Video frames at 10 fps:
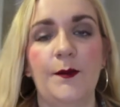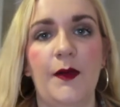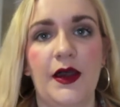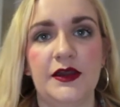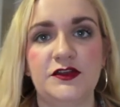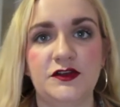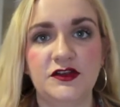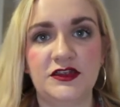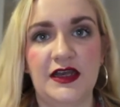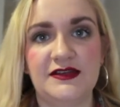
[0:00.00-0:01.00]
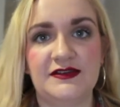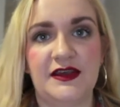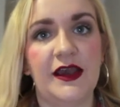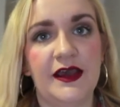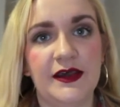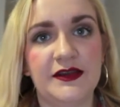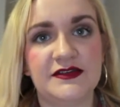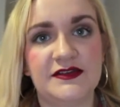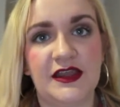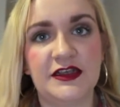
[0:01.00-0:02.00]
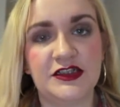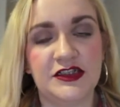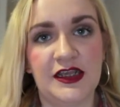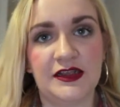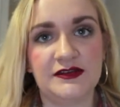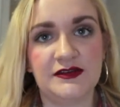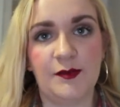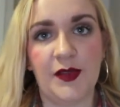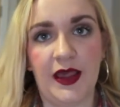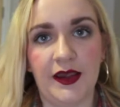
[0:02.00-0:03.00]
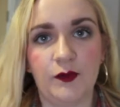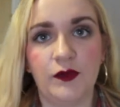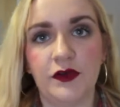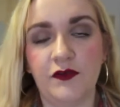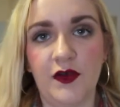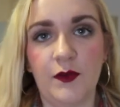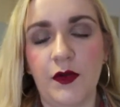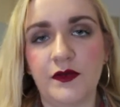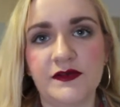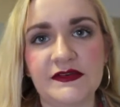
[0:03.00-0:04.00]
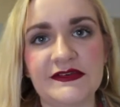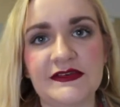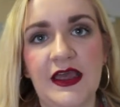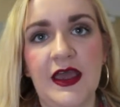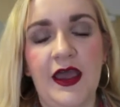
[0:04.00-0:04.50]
my George Asda skinny jeans, the black Wonderfit ones,